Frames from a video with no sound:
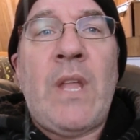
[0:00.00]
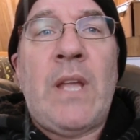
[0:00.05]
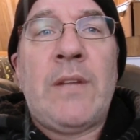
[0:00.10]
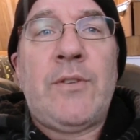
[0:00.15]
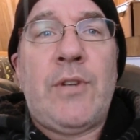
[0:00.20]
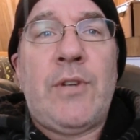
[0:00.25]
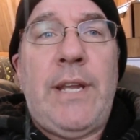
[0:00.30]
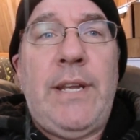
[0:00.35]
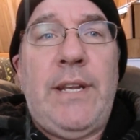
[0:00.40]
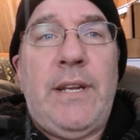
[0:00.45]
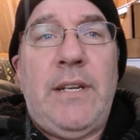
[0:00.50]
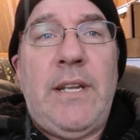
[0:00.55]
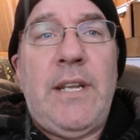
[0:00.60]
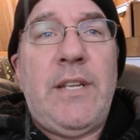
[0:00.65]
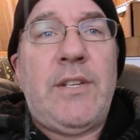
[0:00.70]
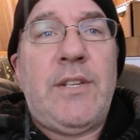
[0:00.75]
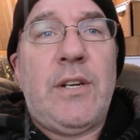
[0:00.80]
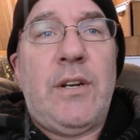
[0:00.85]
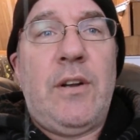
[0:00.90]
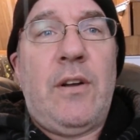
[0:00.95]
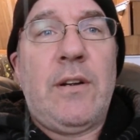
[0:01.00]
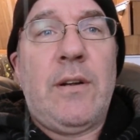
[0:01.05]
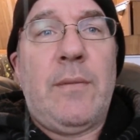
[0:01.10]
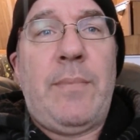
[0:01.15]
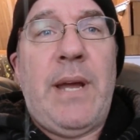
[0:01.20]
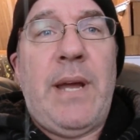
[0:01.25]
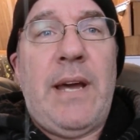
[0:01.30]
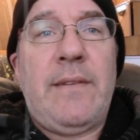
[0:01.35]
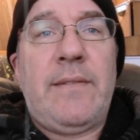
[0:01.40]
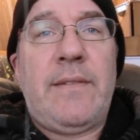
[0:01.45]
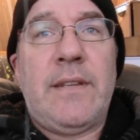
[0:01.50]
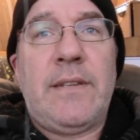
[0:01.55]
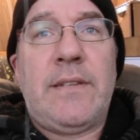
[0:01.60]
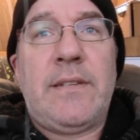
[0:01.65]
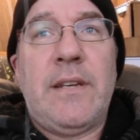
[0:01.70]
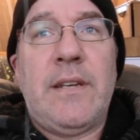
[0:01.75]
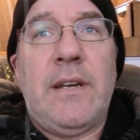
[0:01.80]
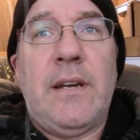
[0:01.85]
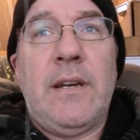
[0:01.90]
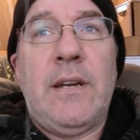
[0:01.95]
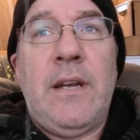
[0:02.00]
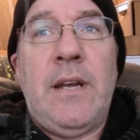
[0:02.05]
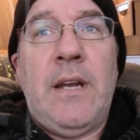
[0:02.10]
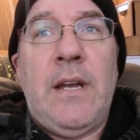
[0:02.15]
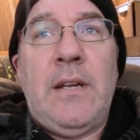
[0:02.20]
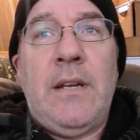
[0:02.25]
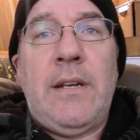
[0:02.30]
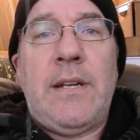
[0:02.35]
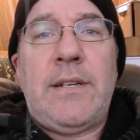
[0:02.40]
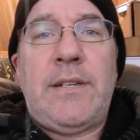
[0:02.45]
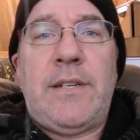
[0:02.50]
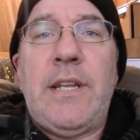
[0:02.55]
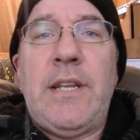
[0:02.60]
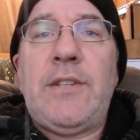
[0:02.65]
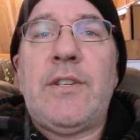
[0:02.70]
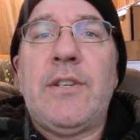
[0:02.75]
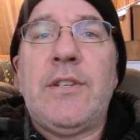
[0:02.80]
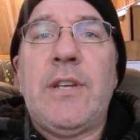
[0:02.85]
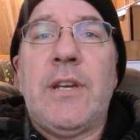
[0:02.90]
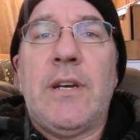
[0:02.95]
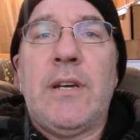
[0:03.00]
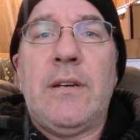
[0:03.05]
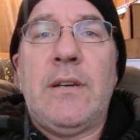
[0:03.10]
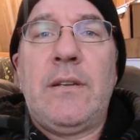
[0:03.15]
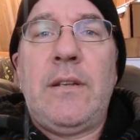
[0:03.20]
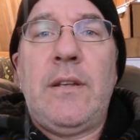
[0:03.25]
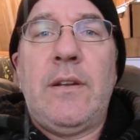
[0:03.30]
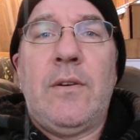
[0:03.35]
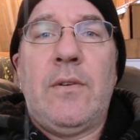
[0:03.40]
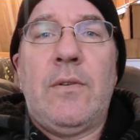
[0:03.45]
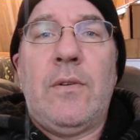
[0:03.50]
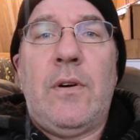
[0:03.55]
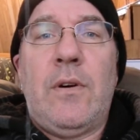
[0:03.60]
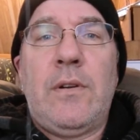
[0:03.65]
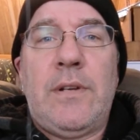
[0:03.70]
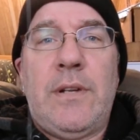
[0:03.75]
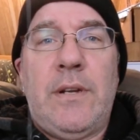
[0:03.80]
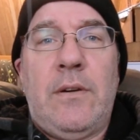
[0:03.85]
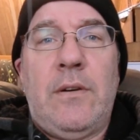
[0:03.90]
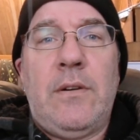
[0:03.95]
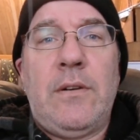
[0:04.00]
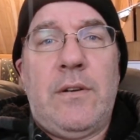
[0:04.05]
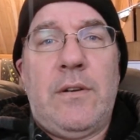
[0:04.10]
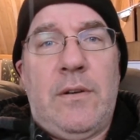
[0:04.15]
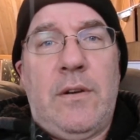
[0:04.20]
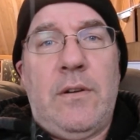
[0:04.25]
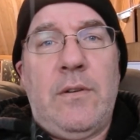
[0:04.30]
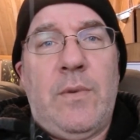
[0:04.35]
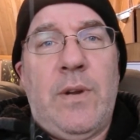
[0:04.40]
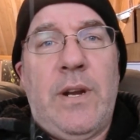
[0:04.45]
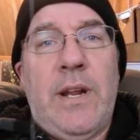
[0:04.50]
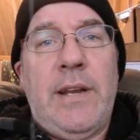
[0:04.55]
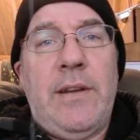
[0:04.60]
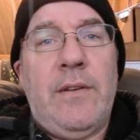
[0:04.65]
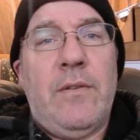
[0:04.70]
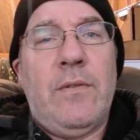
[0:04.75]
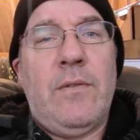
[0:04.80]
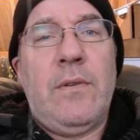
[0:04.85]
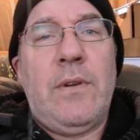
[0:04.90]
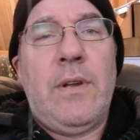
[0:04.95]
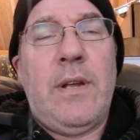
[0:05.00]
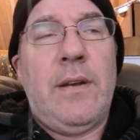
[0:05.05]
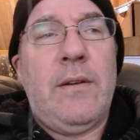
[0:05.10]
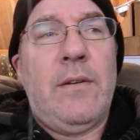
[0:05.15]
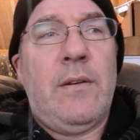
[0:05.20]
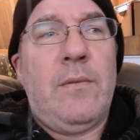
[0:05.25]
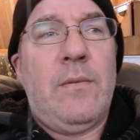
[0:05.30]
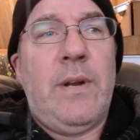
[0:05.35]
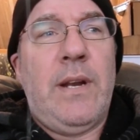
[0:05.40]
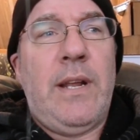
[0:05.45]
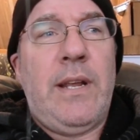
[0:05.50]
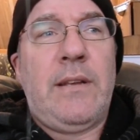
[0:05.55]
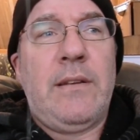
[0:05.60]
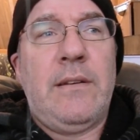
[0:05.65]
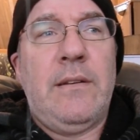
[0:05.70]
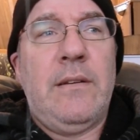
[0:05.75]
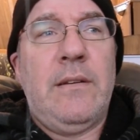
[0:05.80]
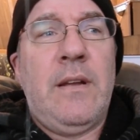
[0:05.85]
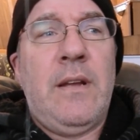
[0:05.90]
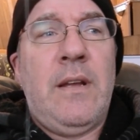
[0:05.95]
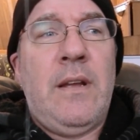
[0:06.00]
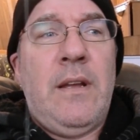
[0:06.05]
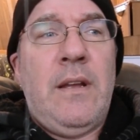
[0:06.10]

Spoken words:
trying to lead you along a path that teaches you, all what I know and all what I can